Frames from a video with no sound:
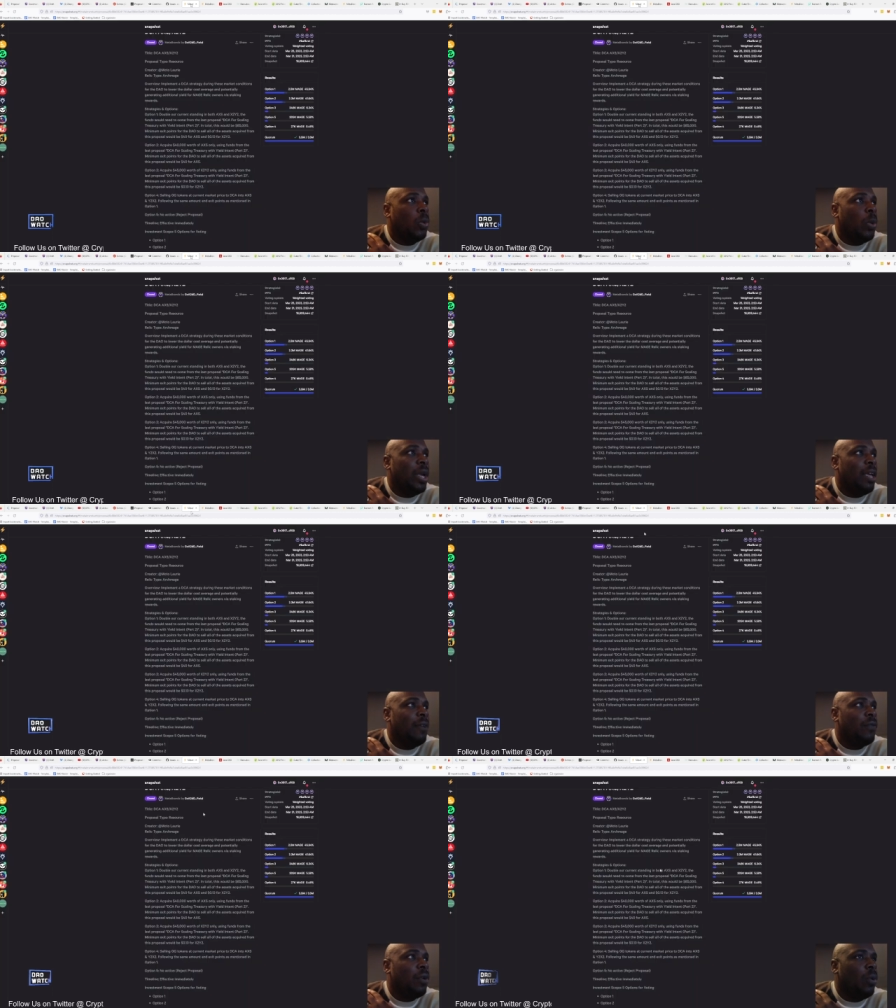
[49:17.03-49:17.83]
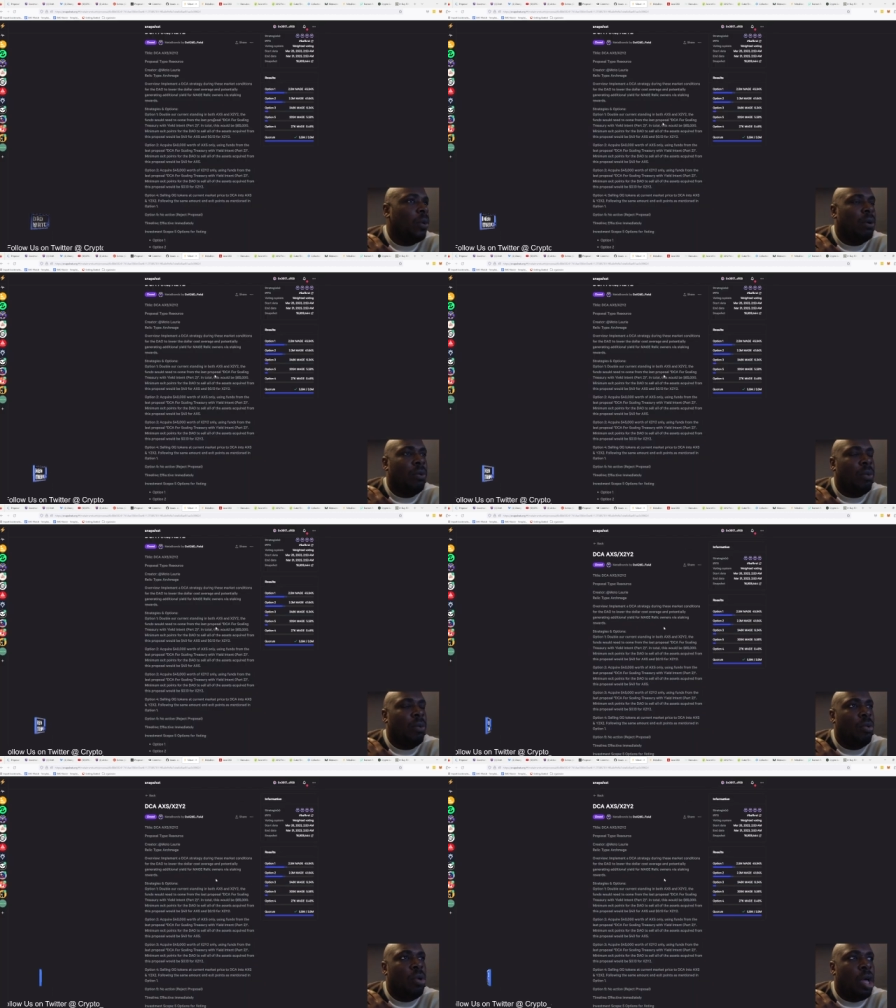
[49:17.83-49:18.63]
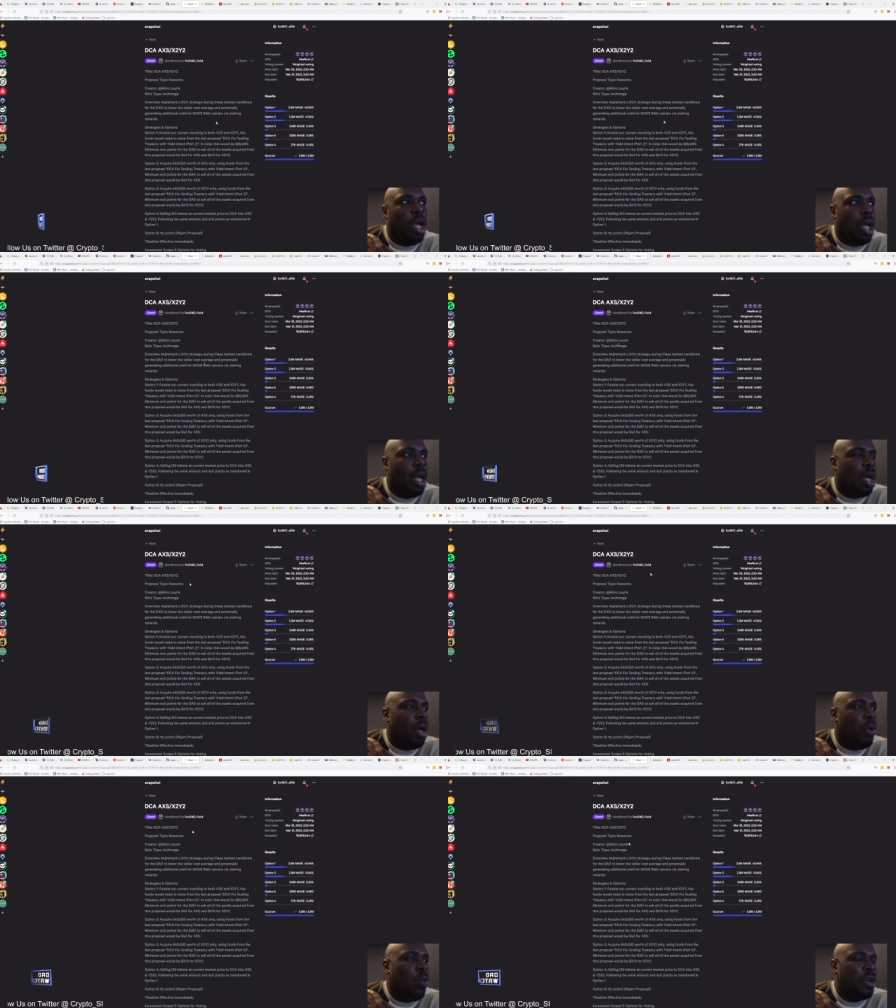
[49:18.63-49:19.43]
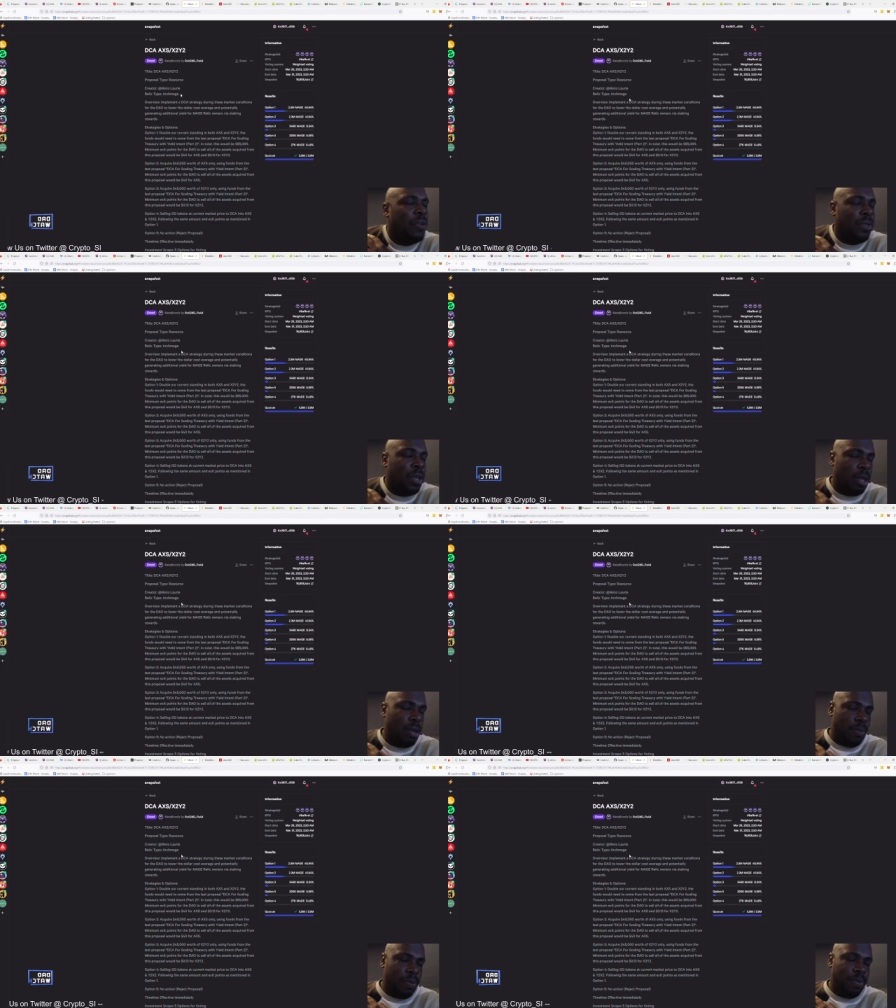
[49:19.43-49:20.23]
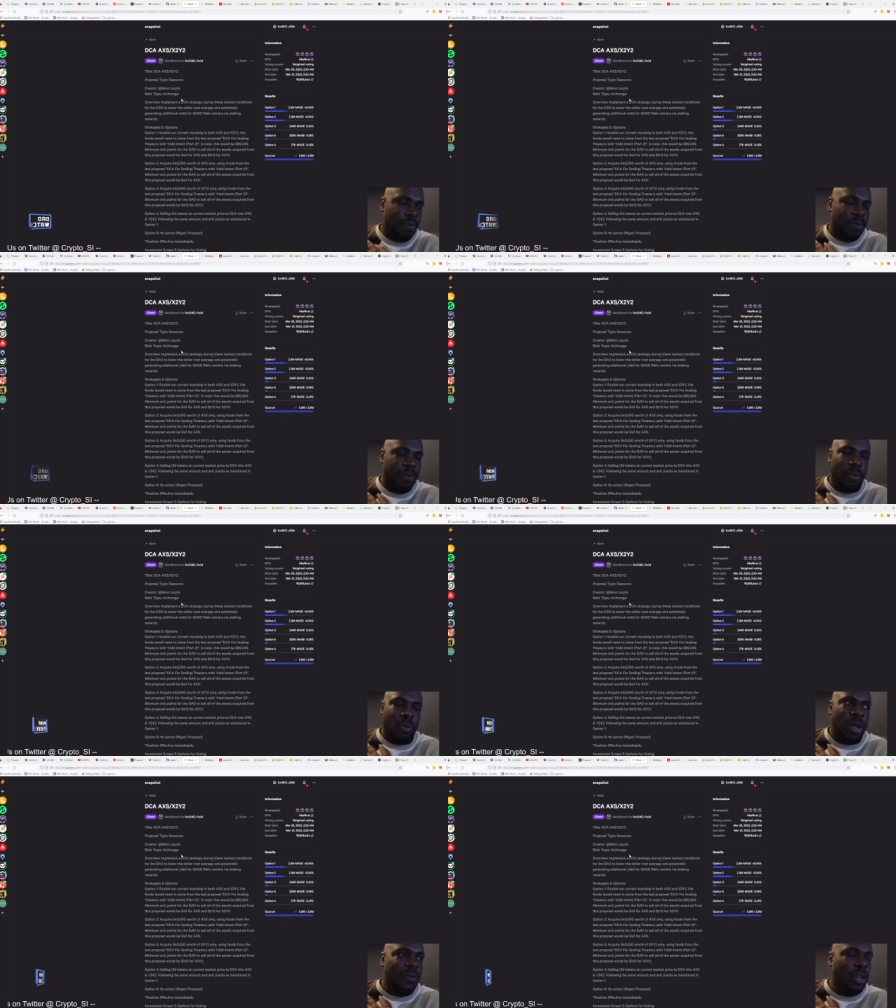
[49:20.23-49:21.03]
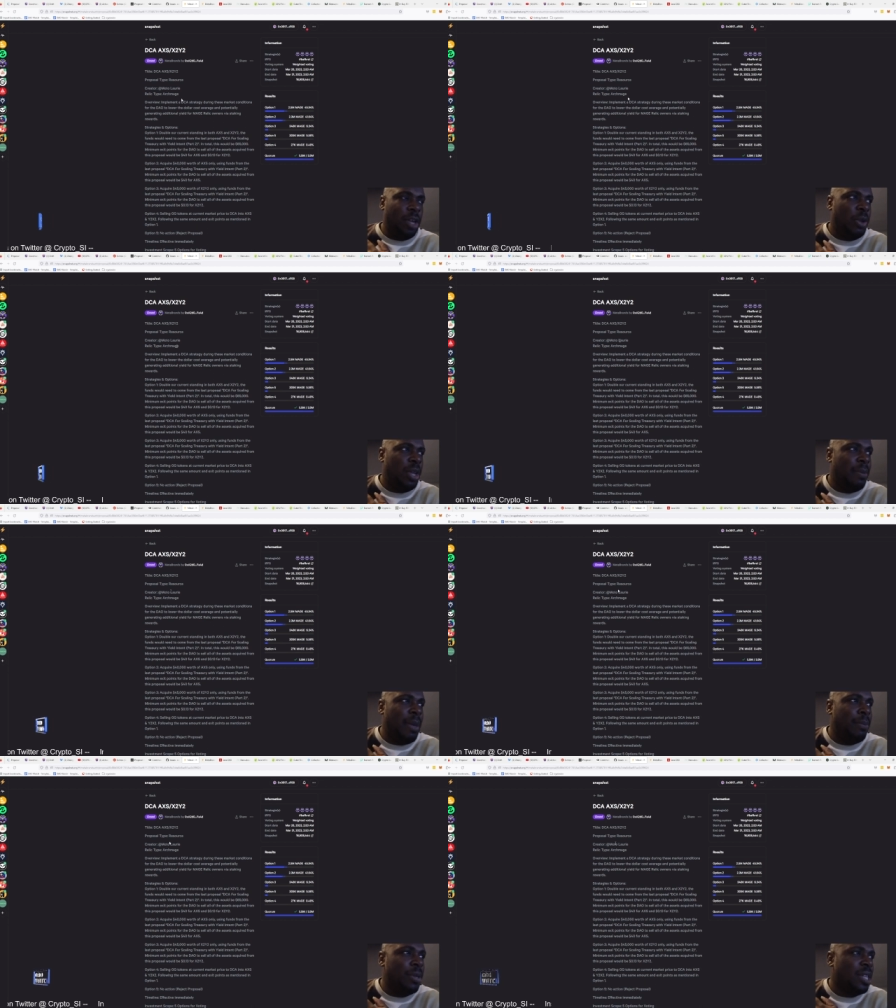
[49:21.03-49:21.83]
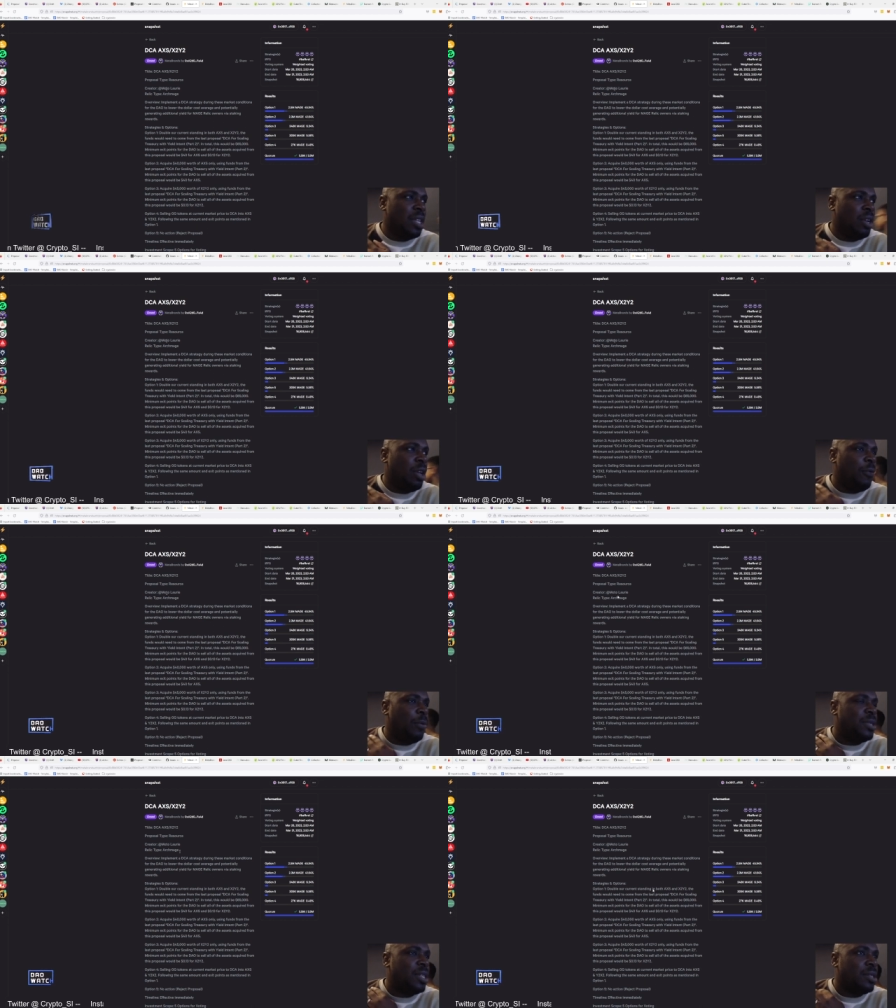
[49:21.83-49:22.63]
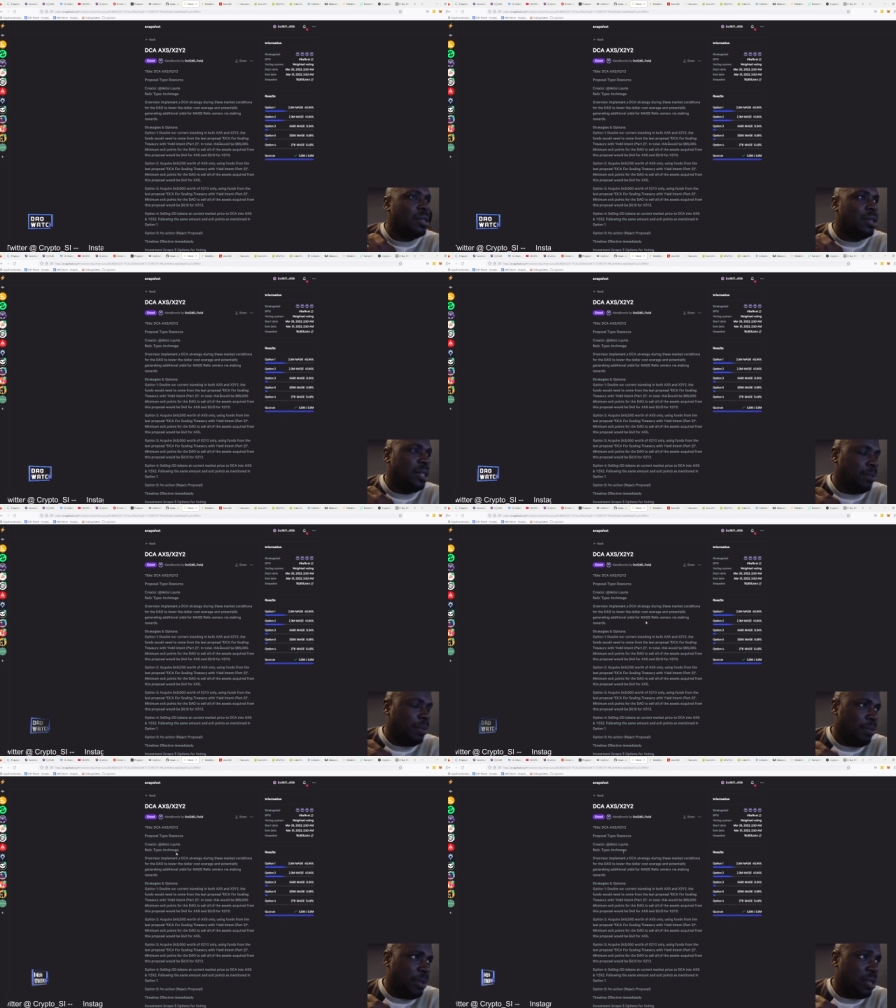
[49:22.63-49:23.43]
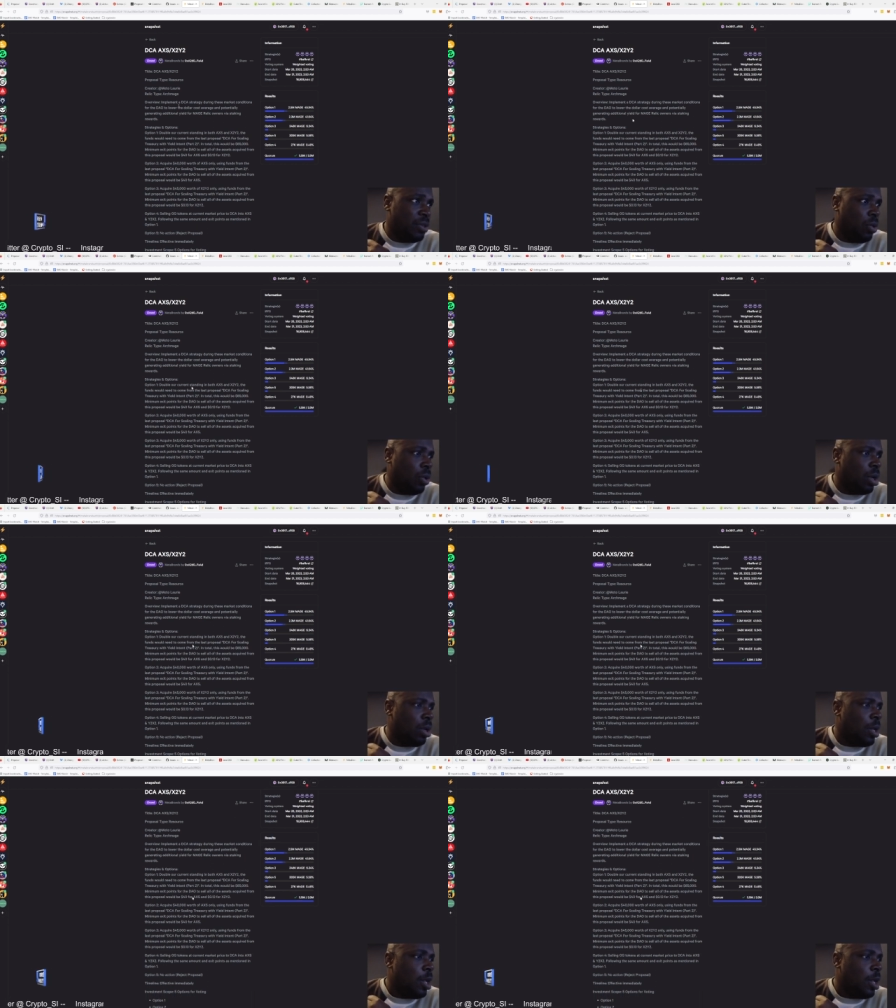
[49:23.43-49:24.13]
with uh one of the one of the community members. I don't know if it was this this person or not.